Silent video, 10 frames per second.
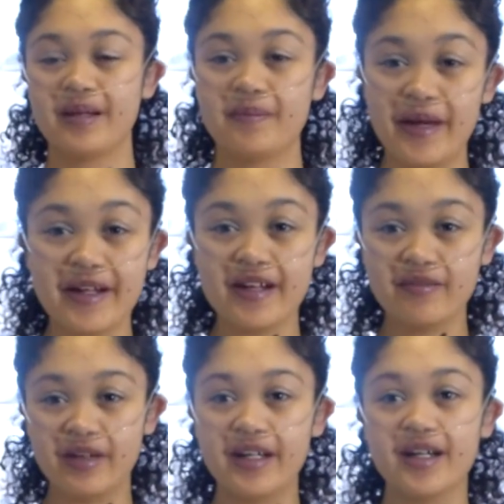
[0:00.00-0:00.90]

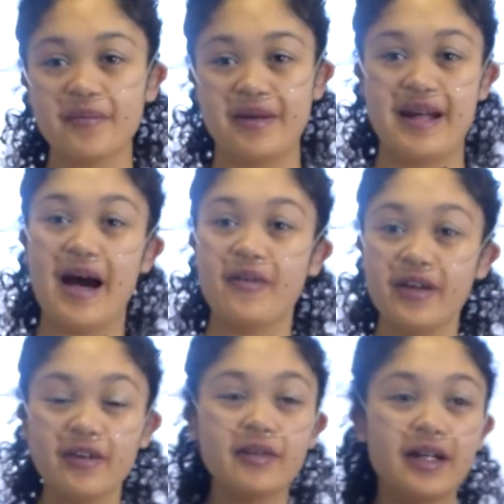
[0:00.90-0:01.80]
baking video, but now
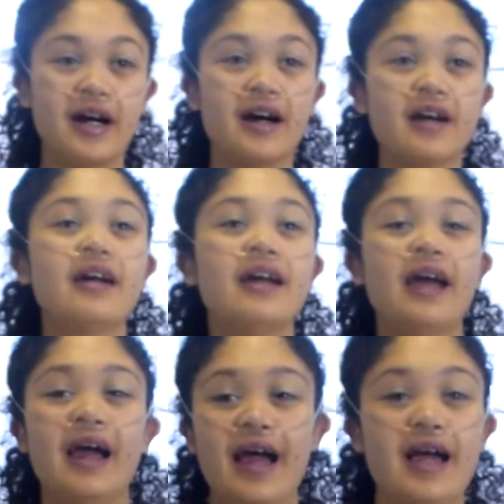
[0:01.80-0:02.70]
here we are.
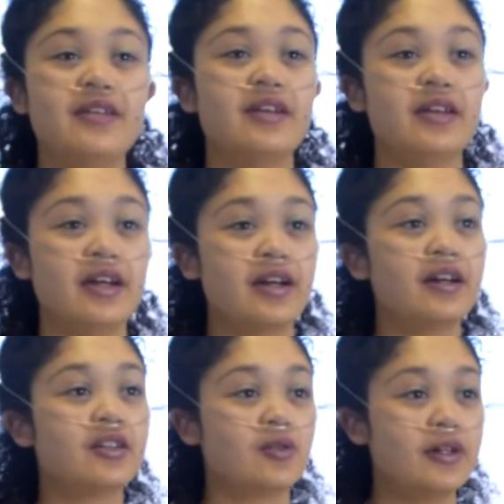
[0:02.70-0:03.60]
End of the
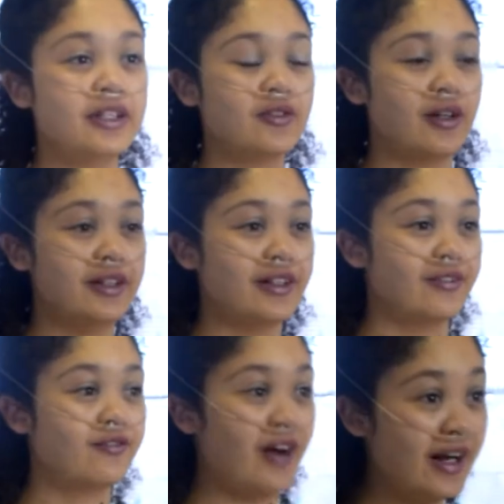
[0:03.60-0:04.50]
year, 2020
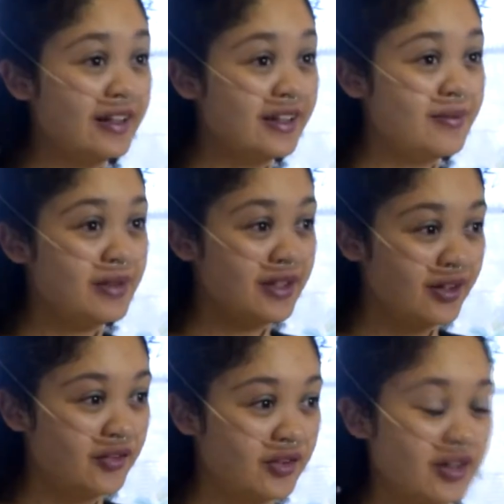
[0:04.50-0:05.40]
can finally be
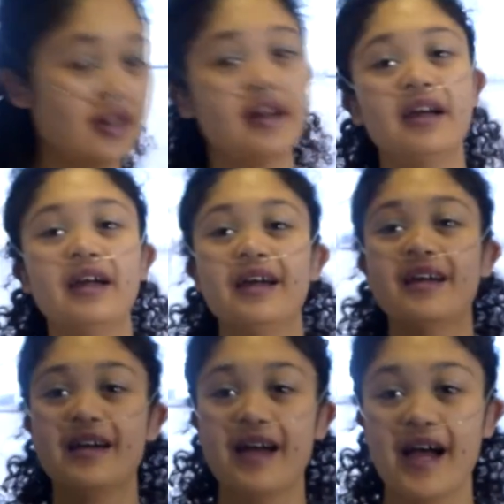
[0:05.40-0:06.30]
over,
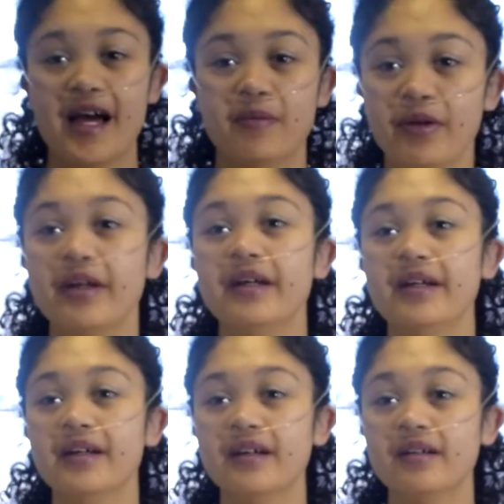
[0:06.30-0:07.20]
and we're
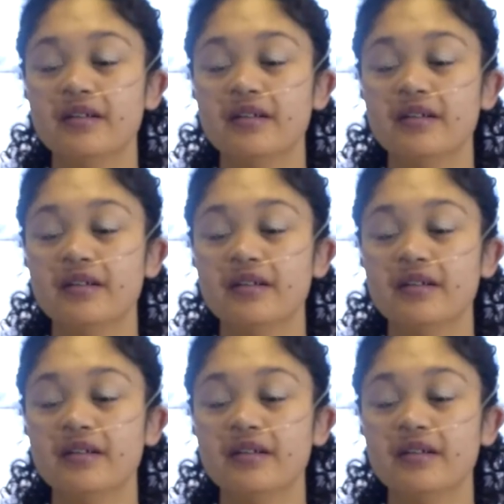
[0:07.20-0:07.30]
here